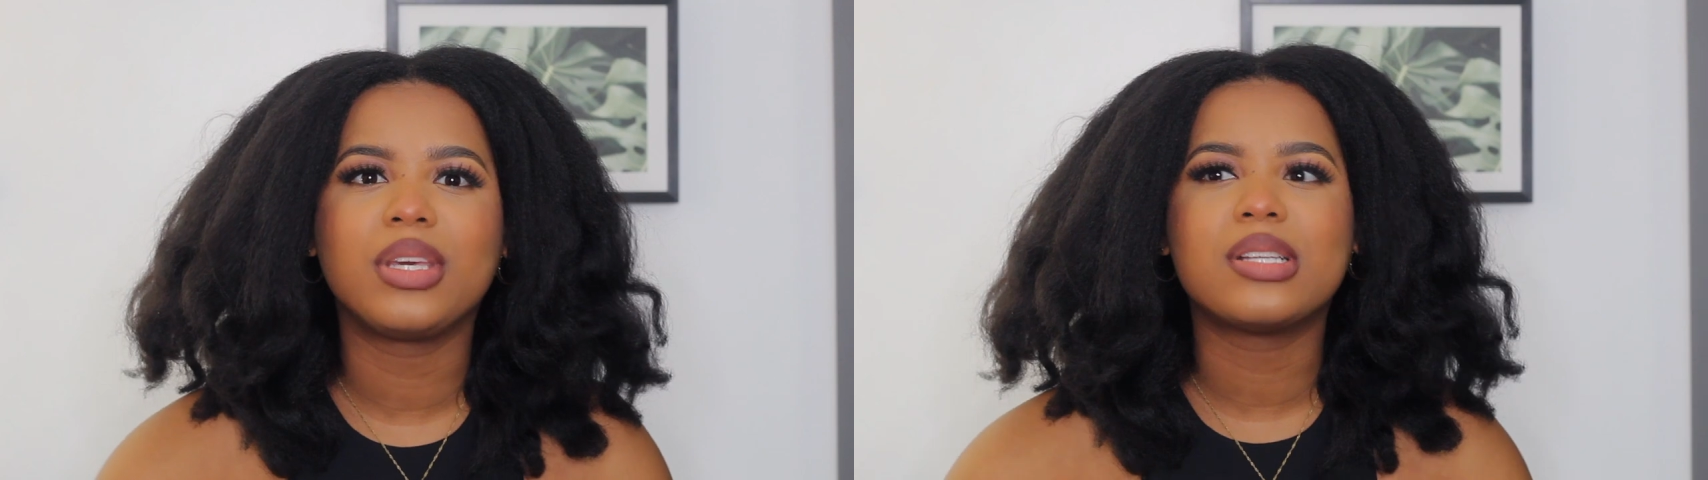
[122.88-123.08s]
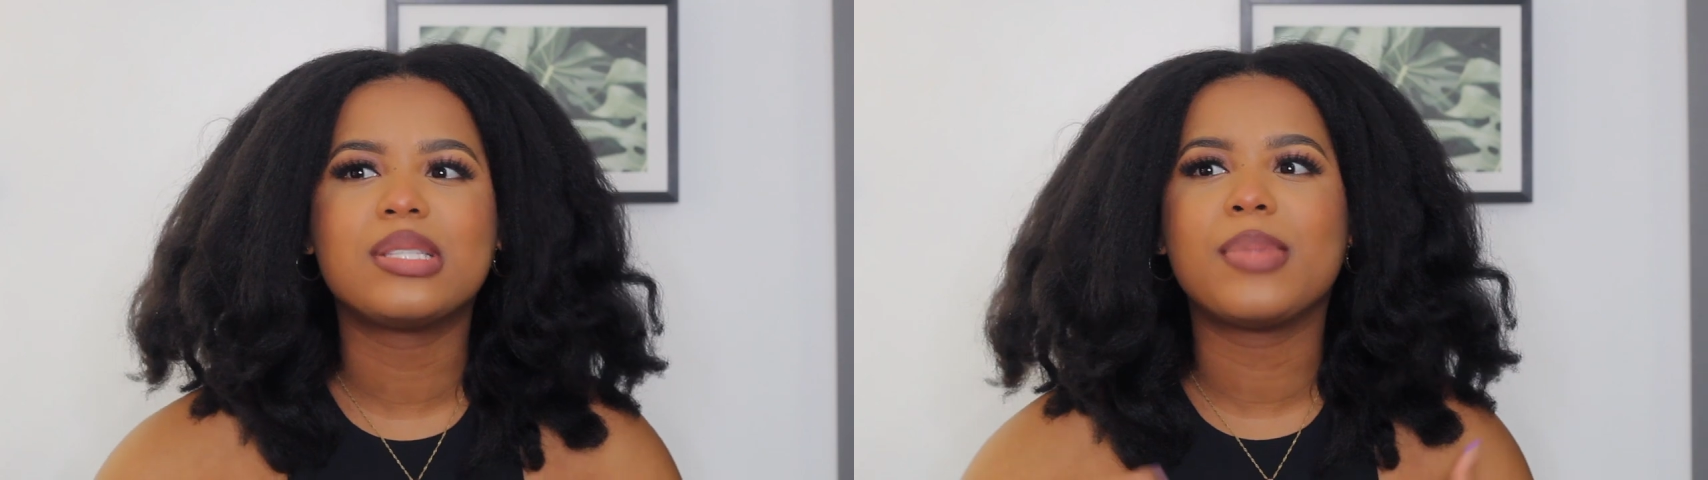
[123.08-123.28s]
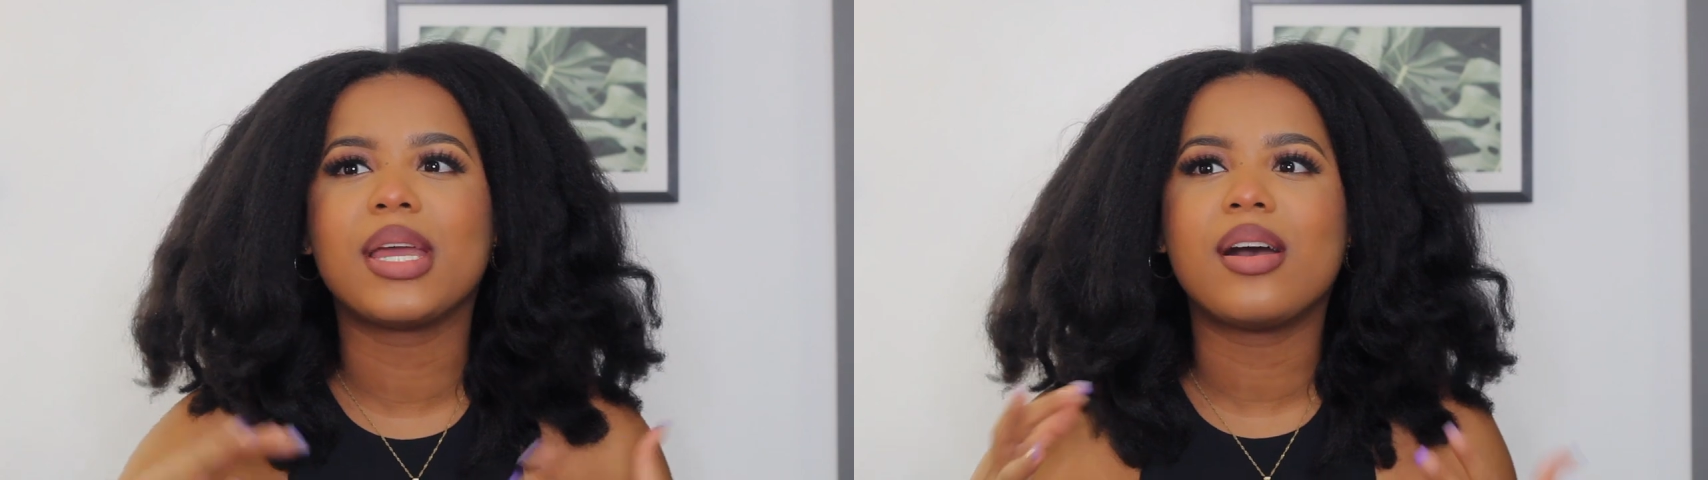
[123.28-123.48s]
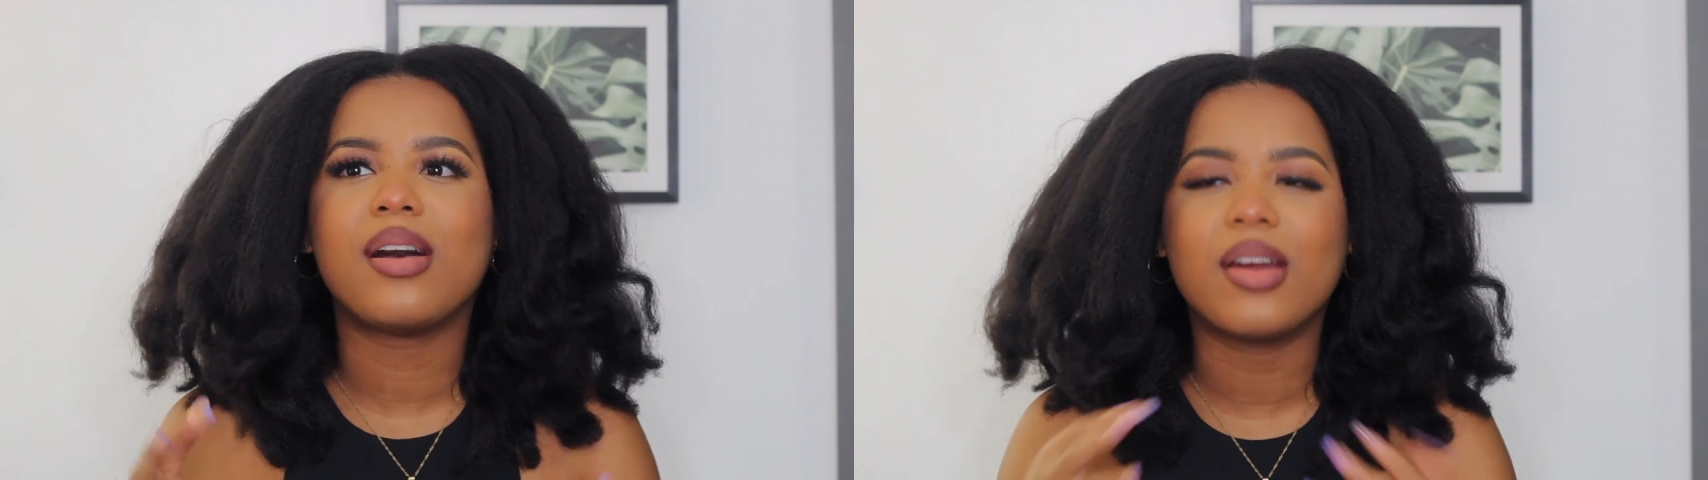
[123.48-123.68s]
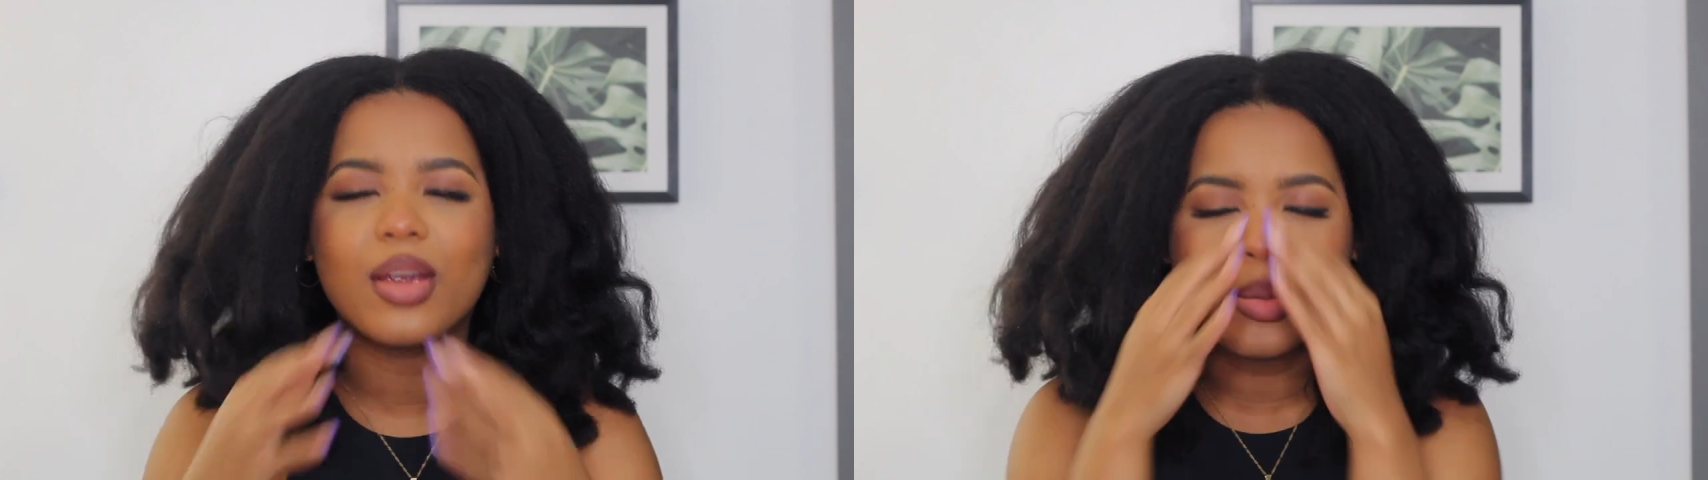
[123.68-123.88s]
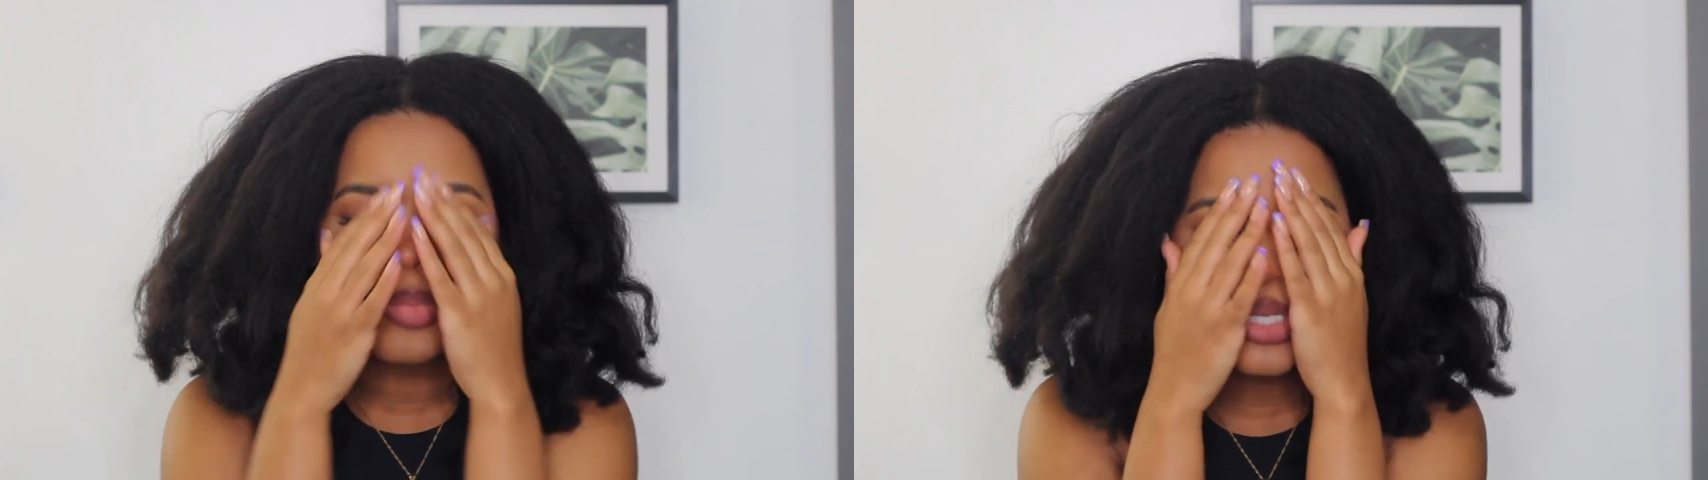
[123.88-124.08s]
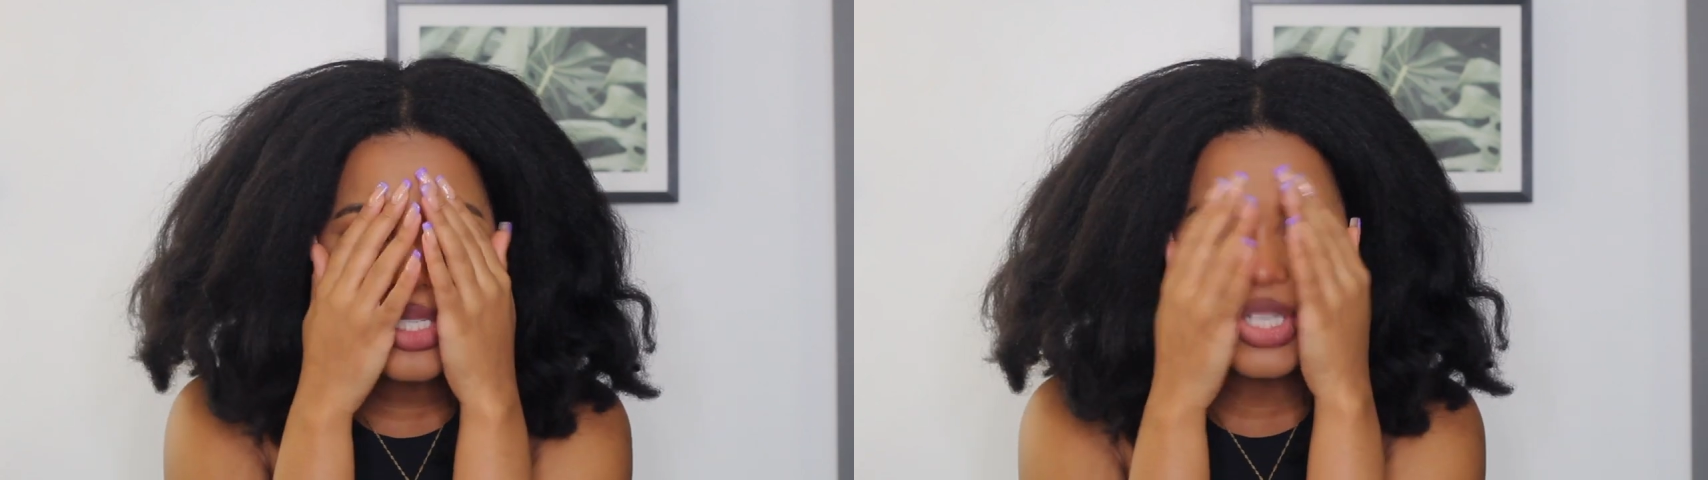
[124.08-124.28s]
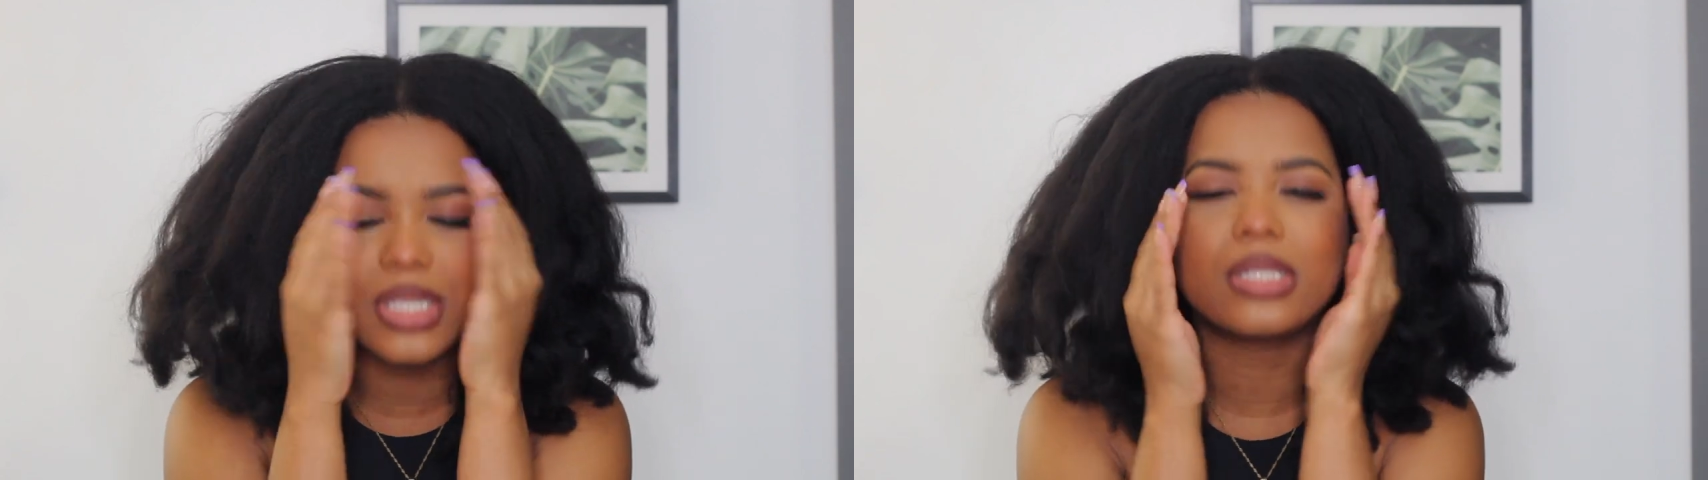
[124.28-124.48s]
because my arm
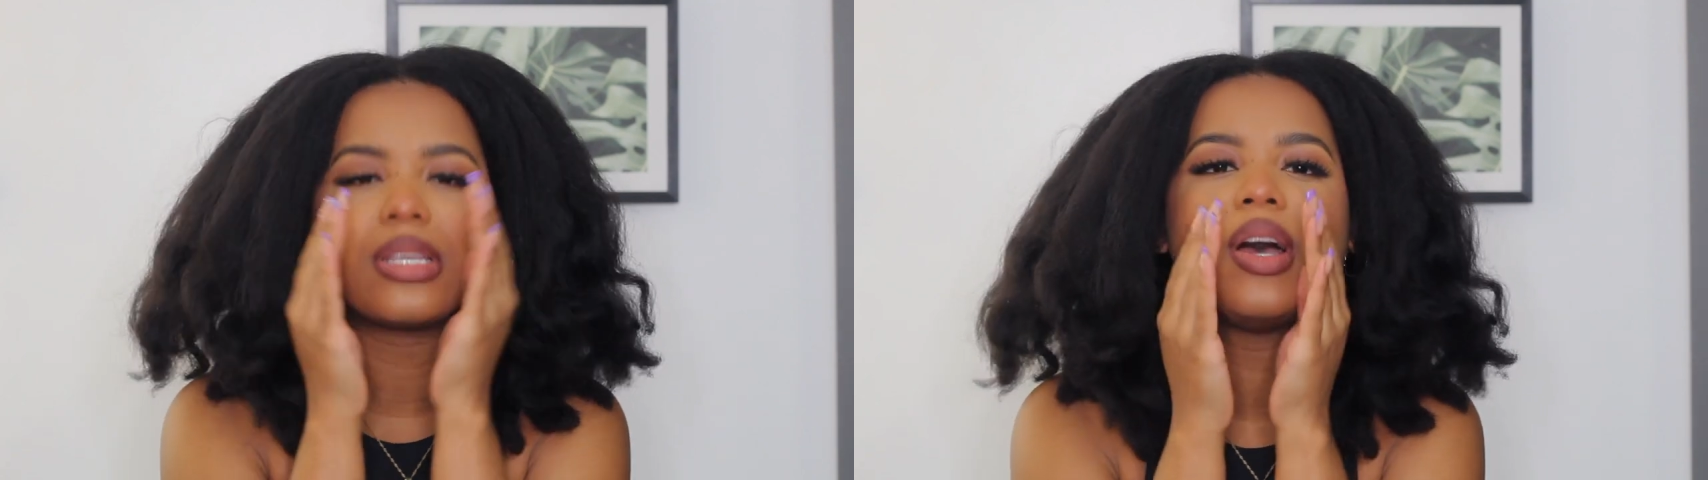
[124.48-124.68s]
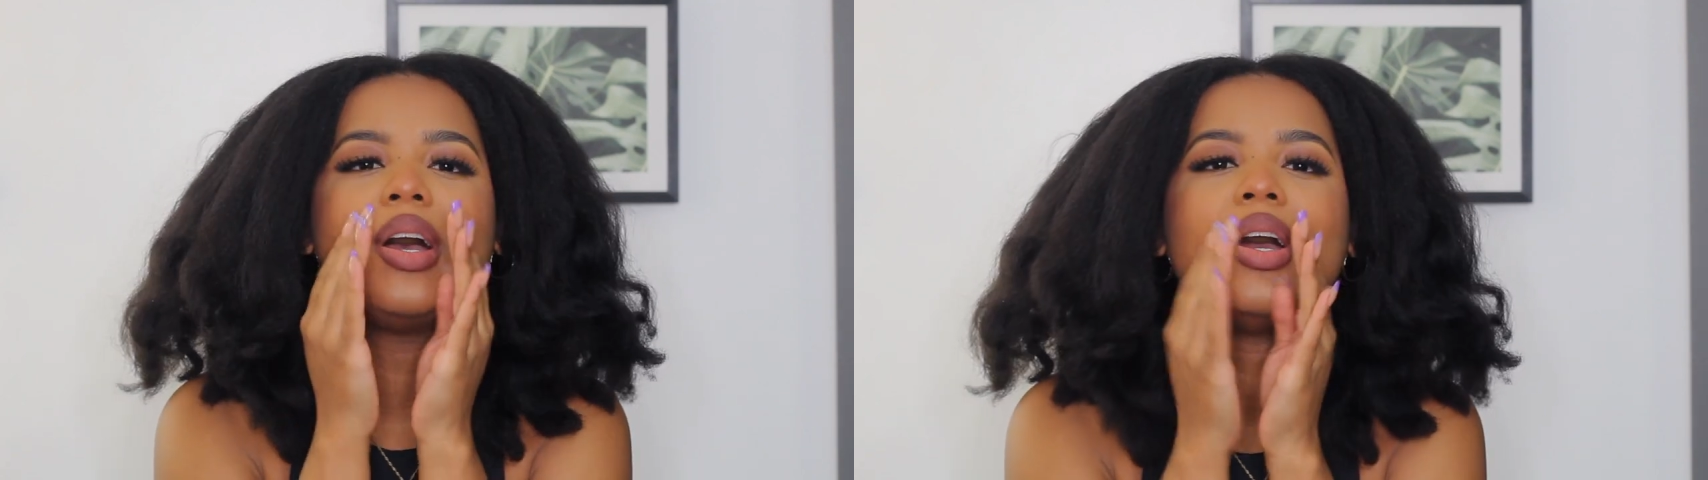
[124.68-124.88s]
just